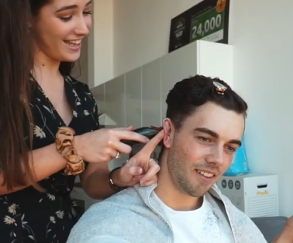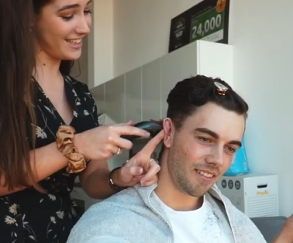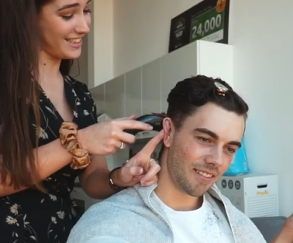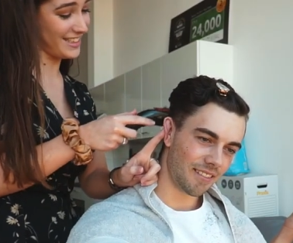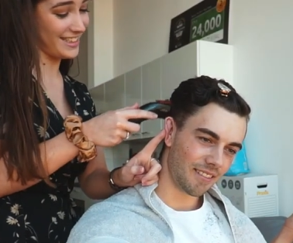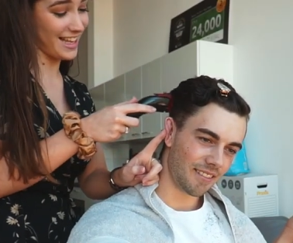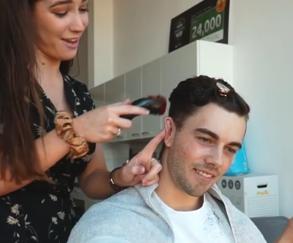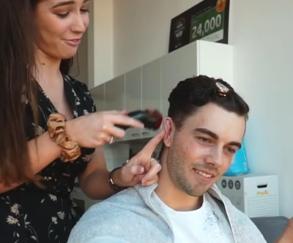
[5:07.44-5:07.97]

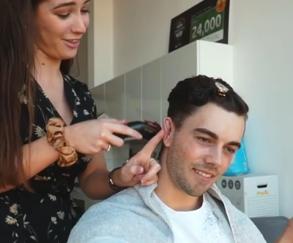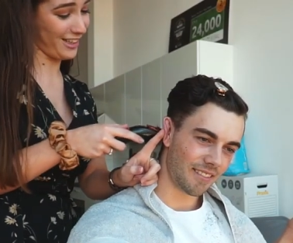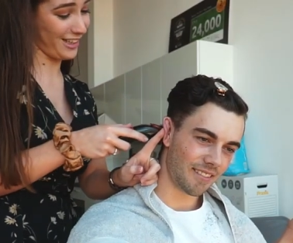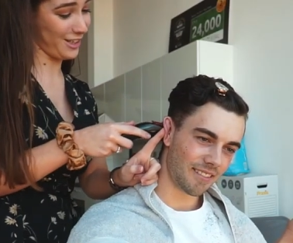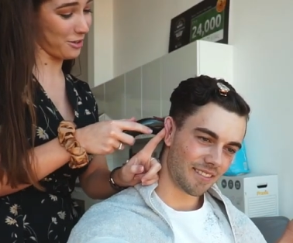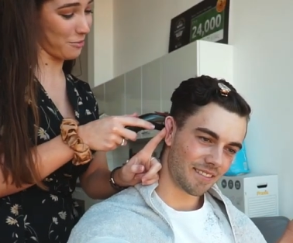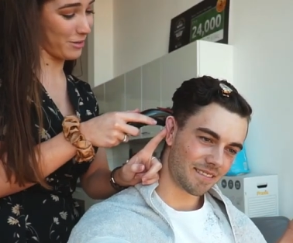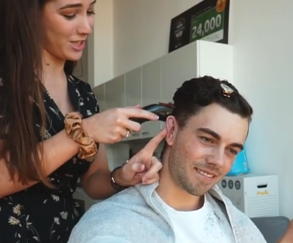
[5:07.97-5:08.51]
Speaker 1: this is
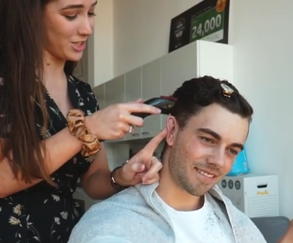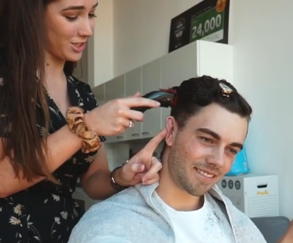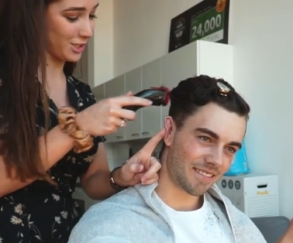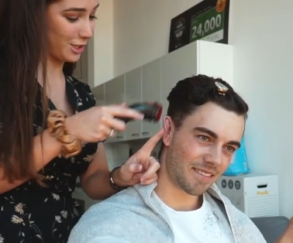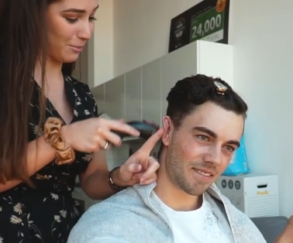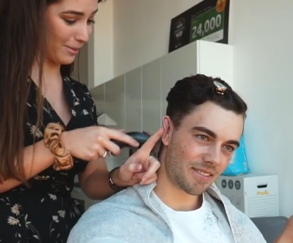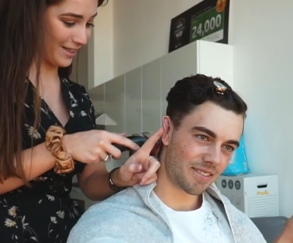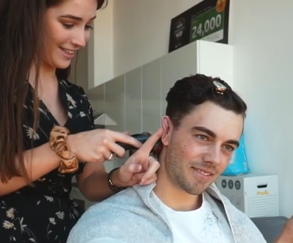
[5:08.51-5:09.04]
definitely not my
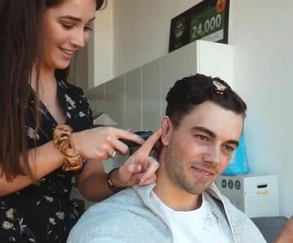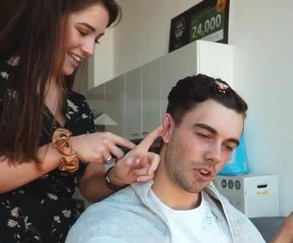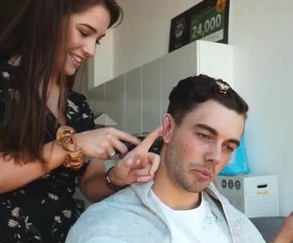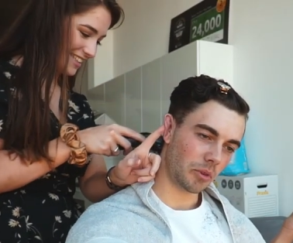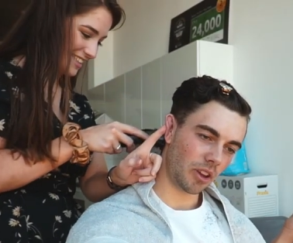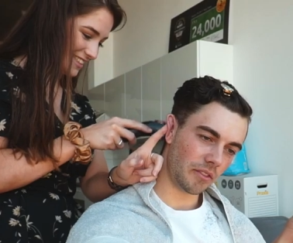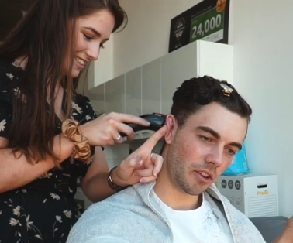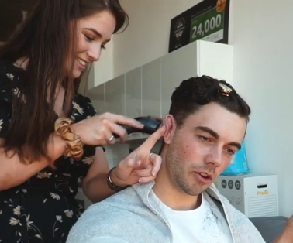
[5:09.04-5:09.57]
job.
Speaker 2: So
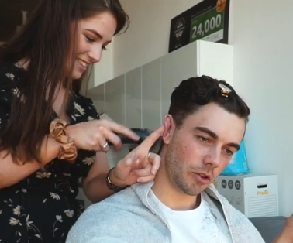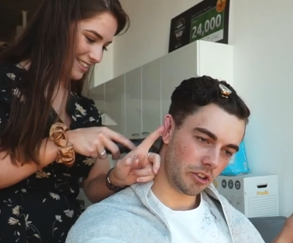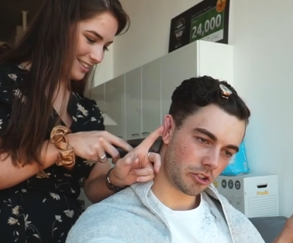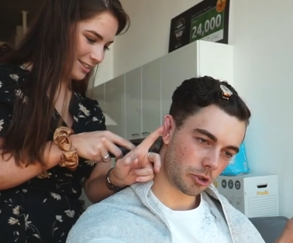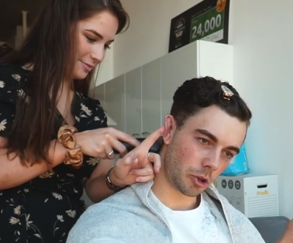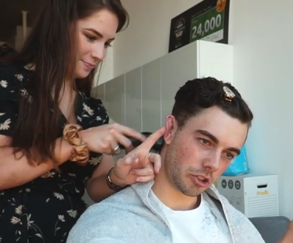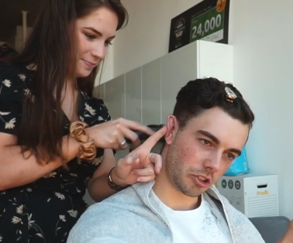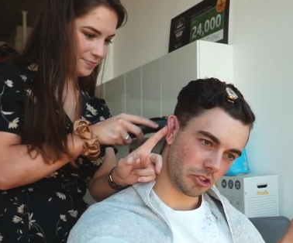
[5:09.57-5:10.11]
I'm giving her
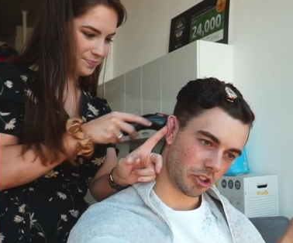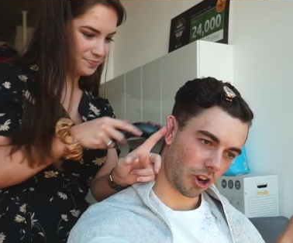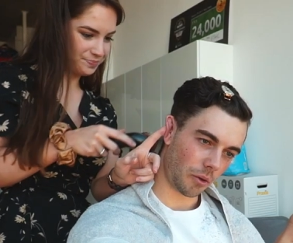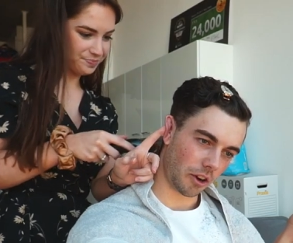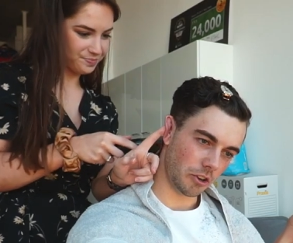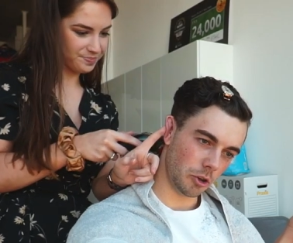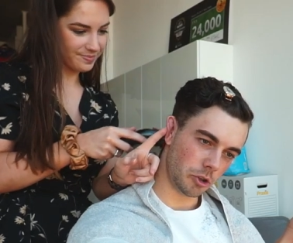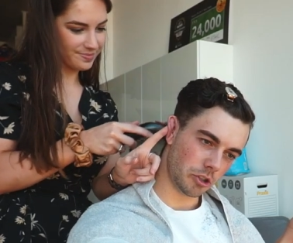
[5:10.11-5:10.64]
instructions how
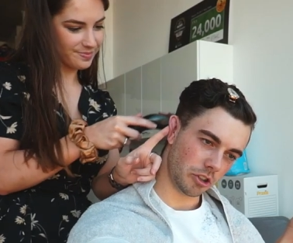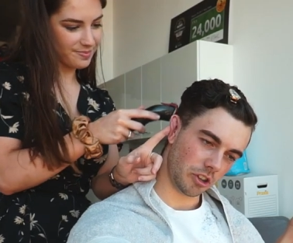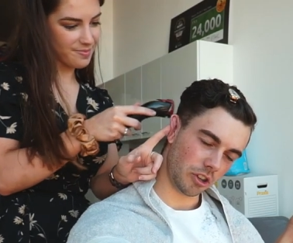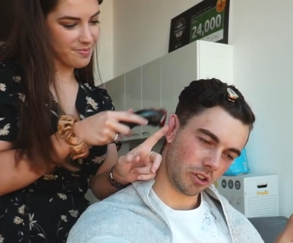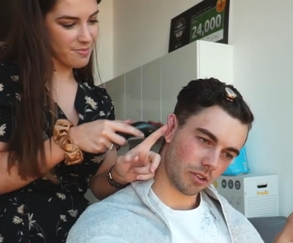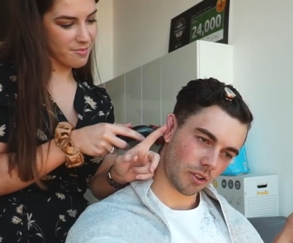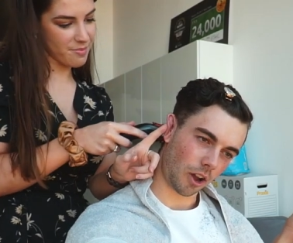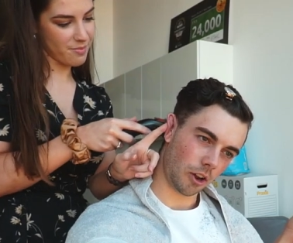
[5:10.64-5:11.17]
I
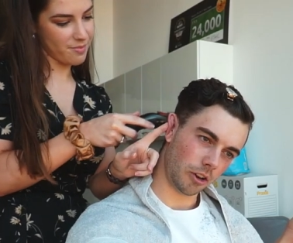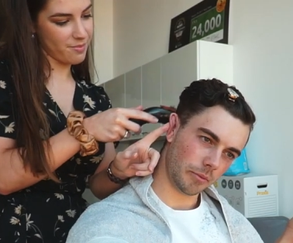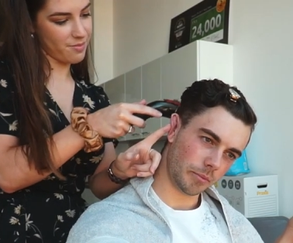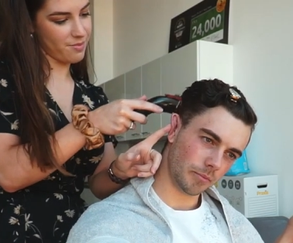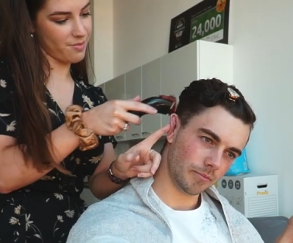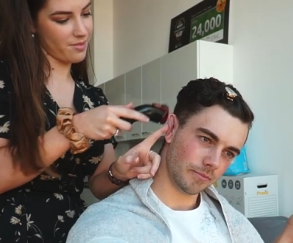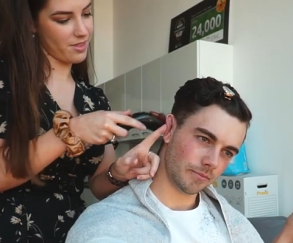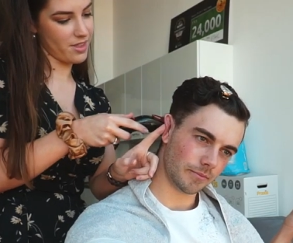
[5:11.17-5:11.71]
usually, how the
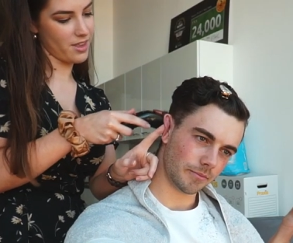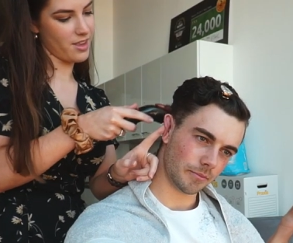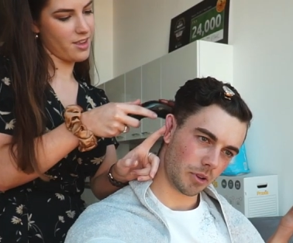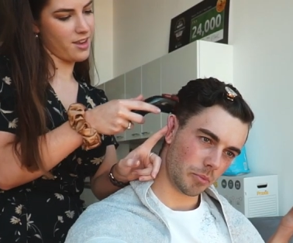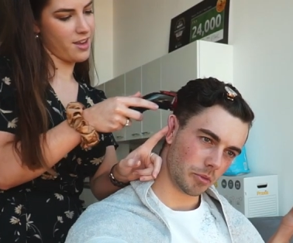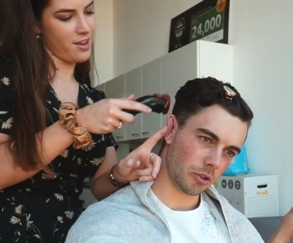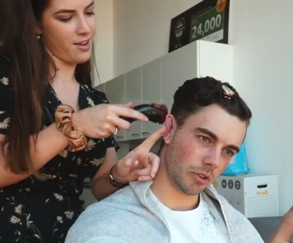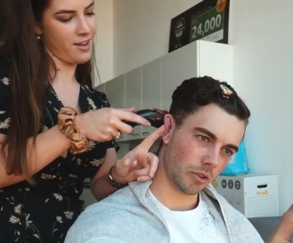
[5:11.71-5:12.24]

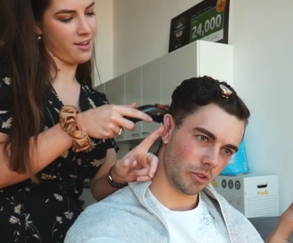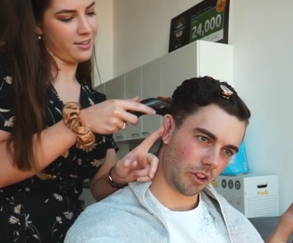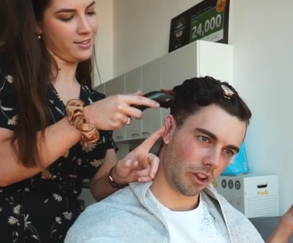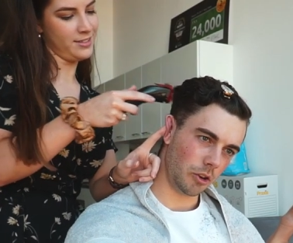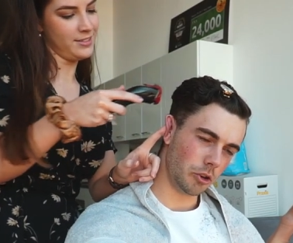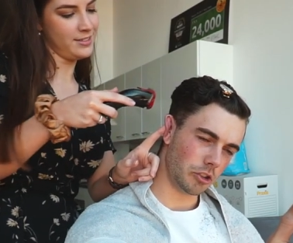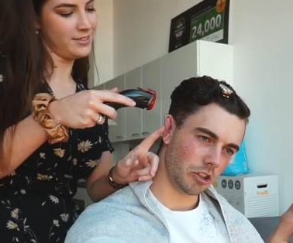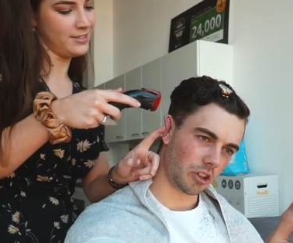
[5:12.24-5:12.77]
people that
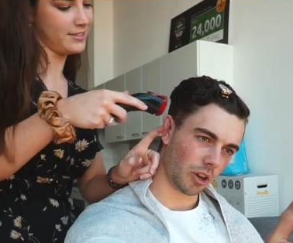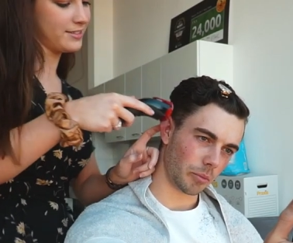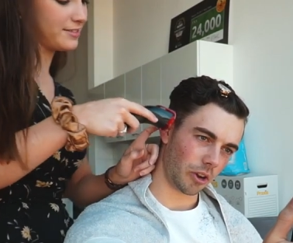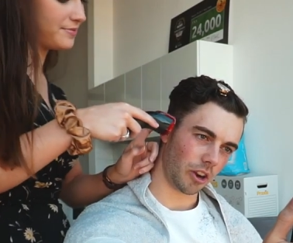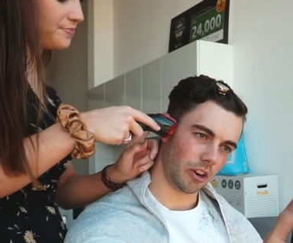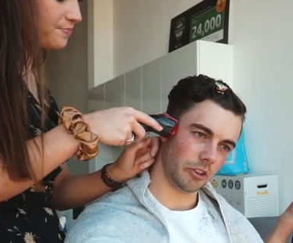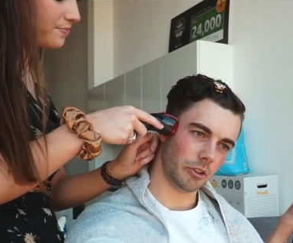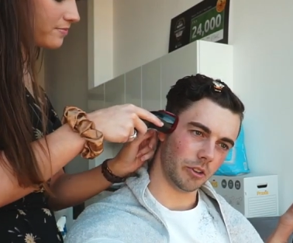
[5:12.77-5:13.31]
usually cut
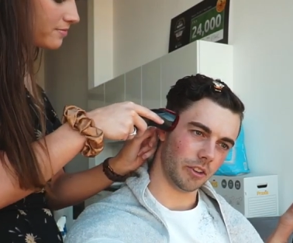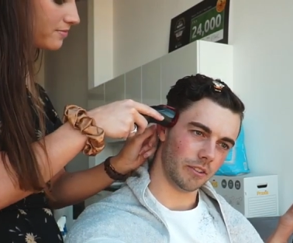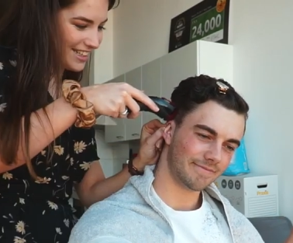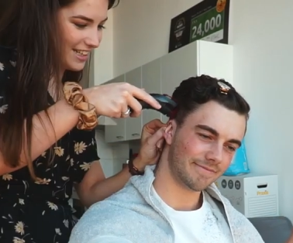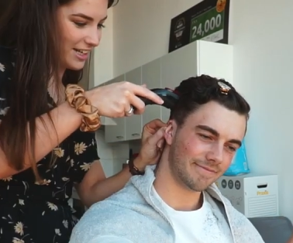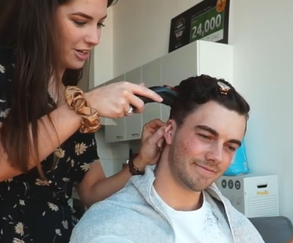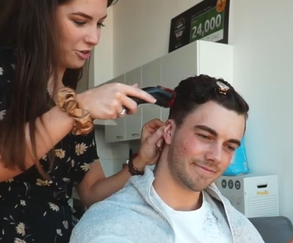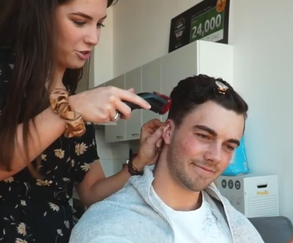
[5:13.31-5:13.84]
my hair do it.
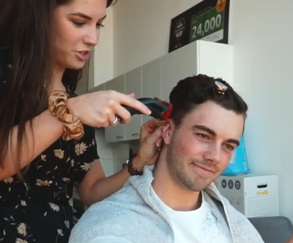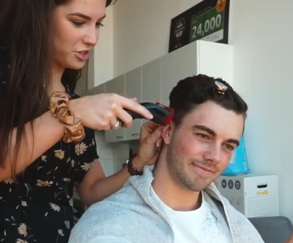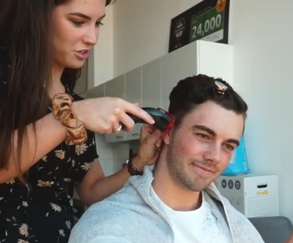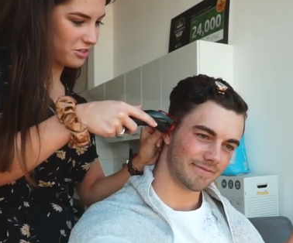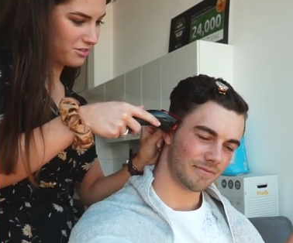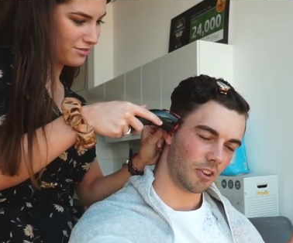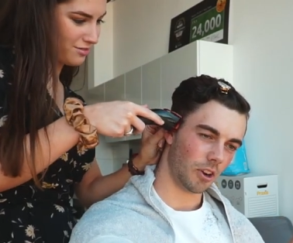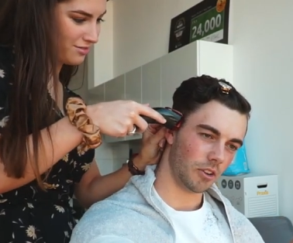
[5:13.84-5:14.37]
Did that hurt
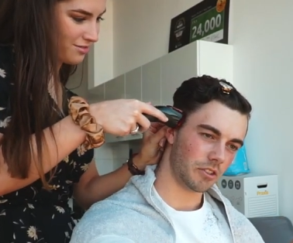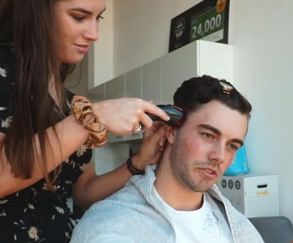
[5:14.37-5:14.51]
you? No, it's